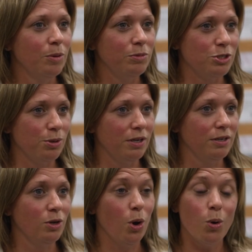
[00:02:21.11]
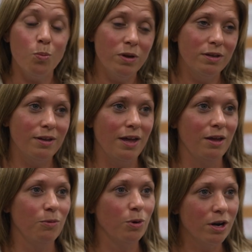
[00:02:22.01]
between home
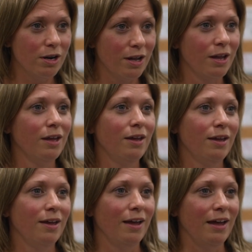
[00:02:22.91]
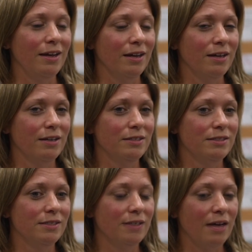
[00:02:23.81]
and work.
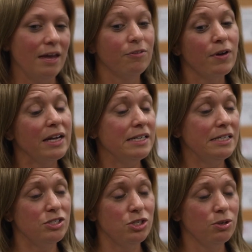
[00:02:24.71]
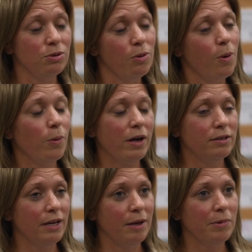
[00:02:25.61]
And if I need to,
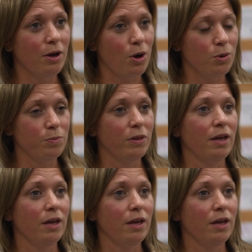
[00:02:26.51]
while I'm at home,